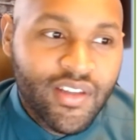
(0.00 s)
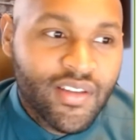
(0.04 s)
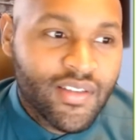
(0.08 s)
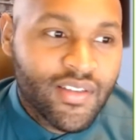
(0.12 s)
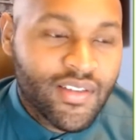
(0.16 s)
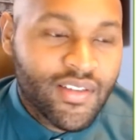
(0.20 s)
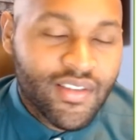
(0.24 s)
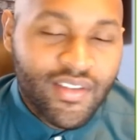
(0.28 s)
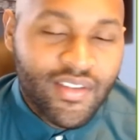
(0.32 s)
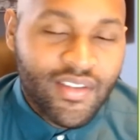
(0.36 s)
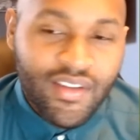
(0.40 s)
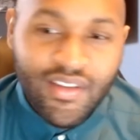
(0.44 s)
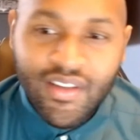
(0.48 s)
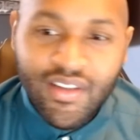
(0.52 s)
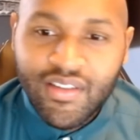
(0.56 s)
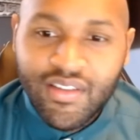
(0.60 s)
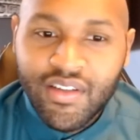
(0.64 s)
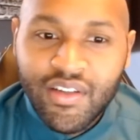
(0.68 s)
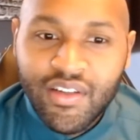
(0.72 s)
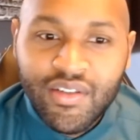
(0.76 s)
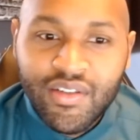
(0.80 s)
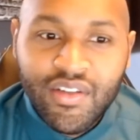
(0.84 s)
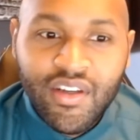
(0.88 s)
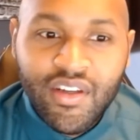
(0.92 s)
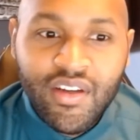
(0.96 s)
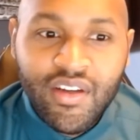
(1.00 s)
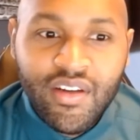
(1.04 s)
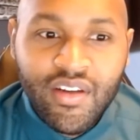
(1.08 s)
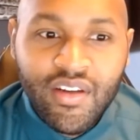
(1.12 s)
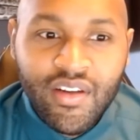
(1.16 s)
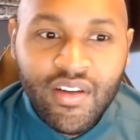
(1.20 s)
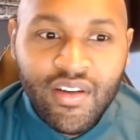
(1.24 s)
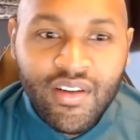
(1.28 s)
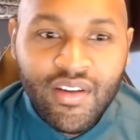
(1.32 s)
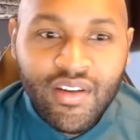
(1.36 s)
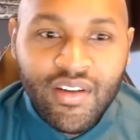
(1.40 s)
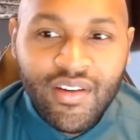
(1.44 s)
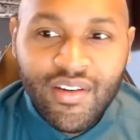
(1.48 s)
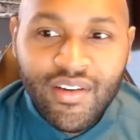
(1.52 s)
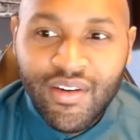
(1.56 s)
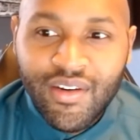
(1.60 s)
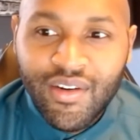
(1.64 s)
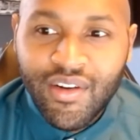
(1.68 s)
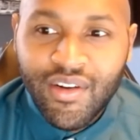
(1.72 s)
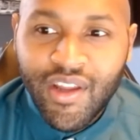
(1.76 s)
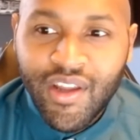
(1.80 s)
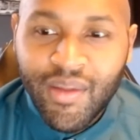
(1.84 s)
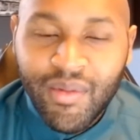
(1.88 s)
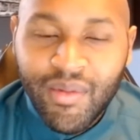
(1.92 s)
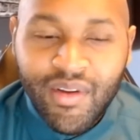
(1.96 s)
I think that's how you say her
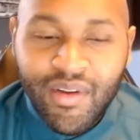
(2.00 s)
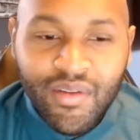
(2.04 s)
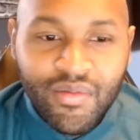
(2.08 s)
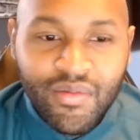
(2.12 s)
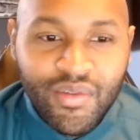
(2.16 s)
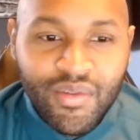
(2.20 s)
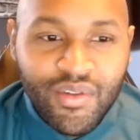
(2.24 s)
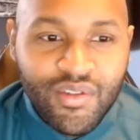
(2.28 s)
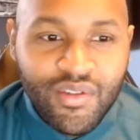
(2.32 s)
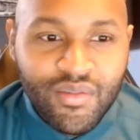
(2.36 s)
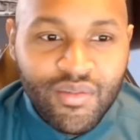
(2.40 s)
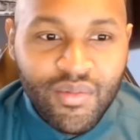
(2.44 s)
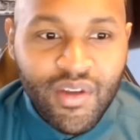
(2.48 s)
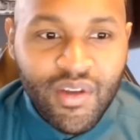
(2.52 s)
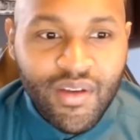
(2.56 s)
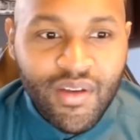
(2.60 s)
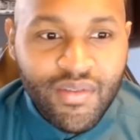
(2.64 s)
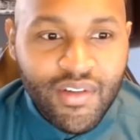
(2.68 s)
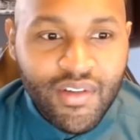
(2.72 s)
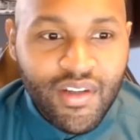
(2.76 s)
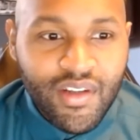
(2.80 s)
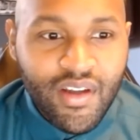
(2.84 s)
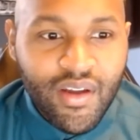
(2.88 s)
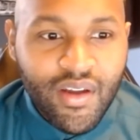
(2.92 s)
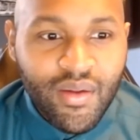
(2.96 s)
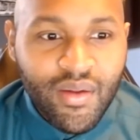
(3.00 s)
name. It confuses me every time.